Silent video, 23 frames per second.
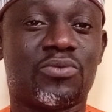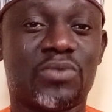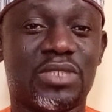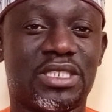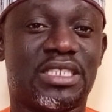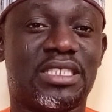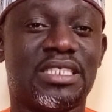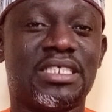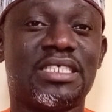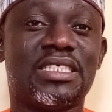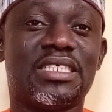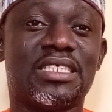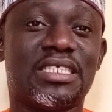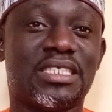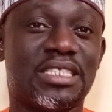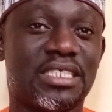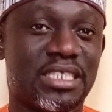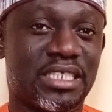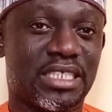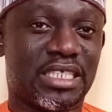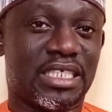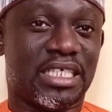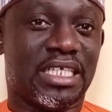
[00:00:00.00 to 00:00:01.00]
with
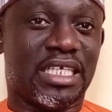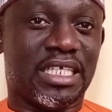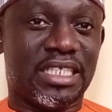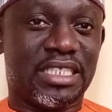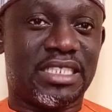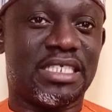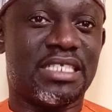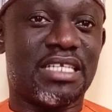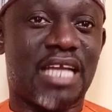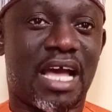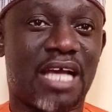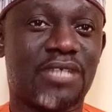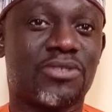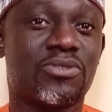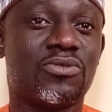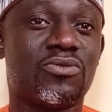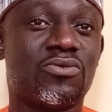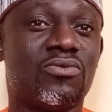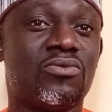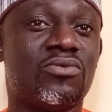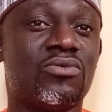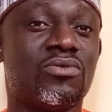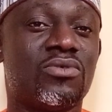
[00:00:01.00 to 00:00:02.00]

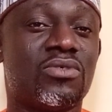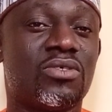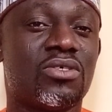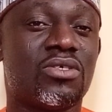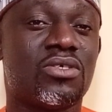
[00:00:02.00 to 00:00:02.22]
international,